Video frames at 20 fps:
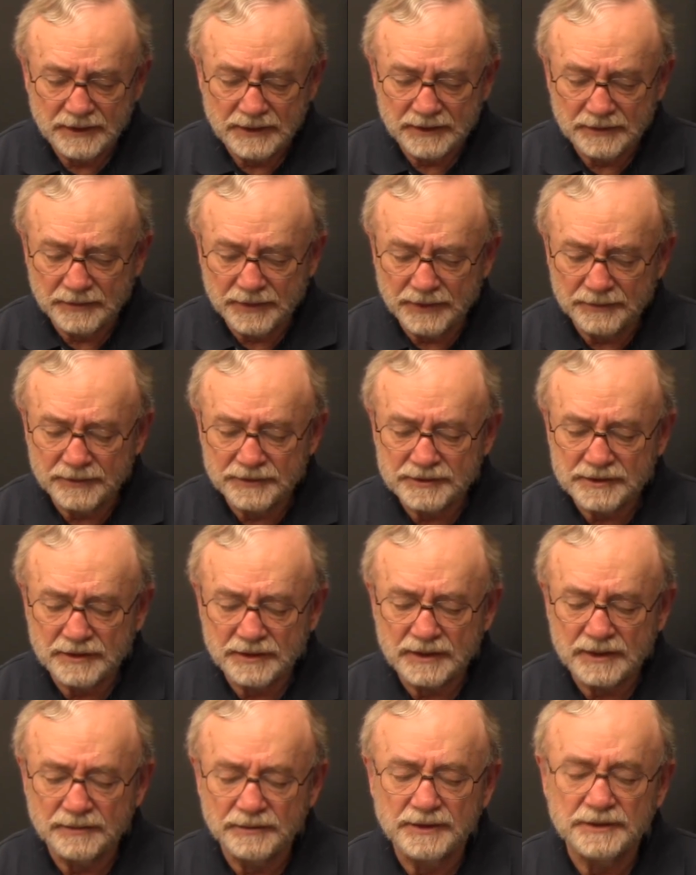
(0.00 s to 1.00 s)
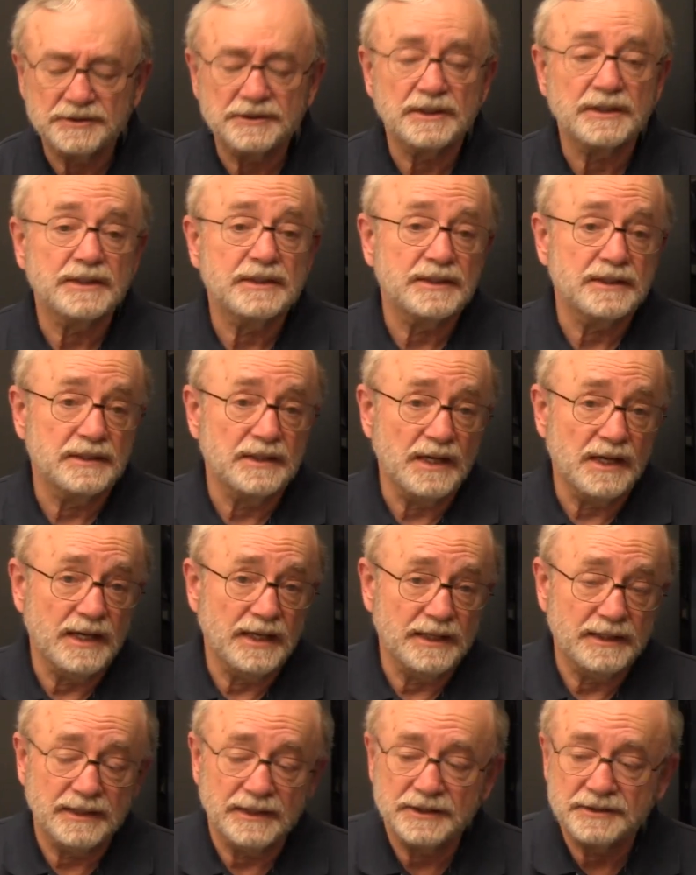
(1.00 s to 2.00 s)
The members of the Commission did
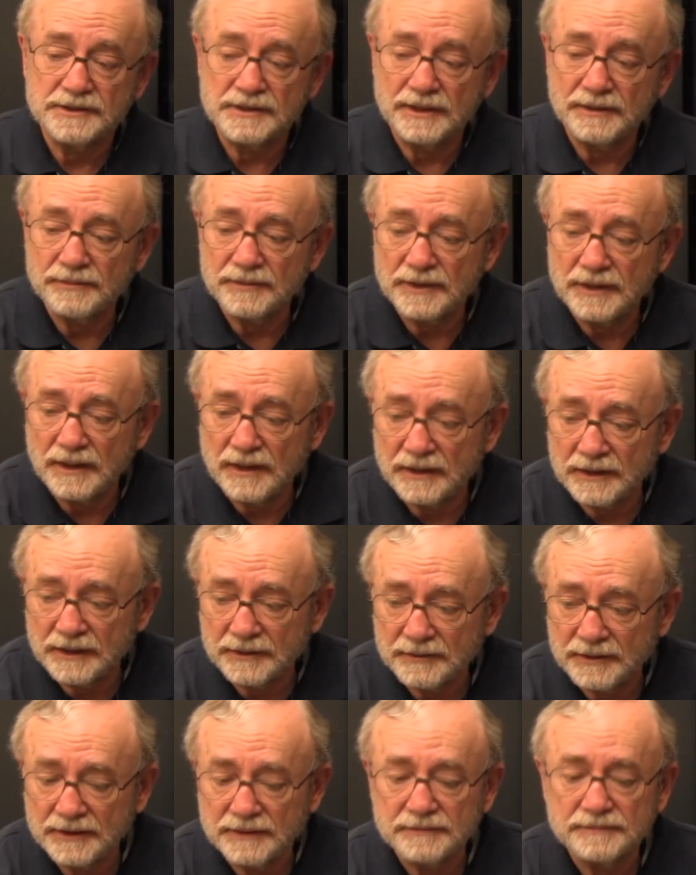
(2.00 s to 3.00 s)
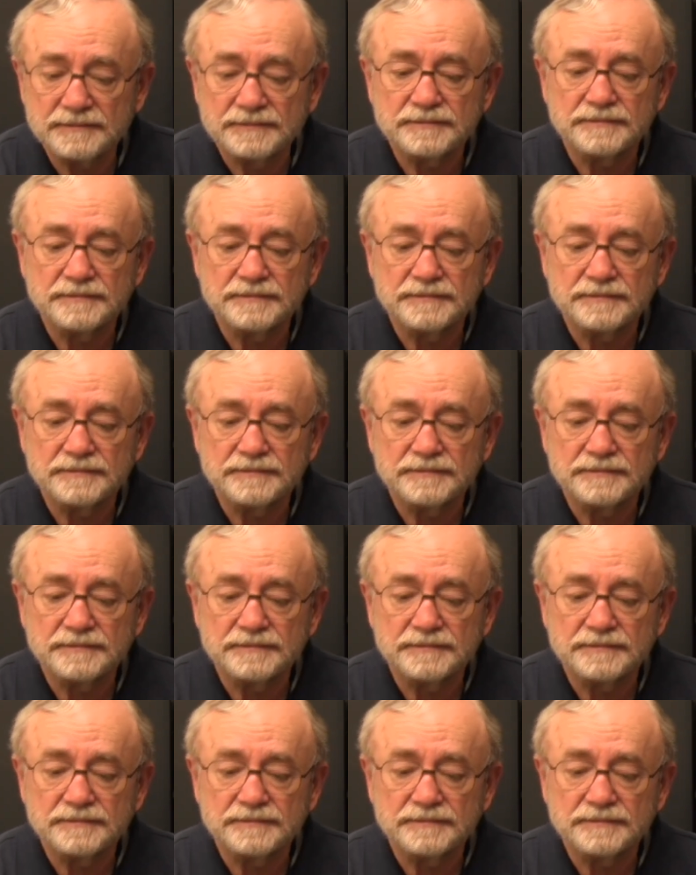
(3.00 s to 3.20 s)
not accept the argument.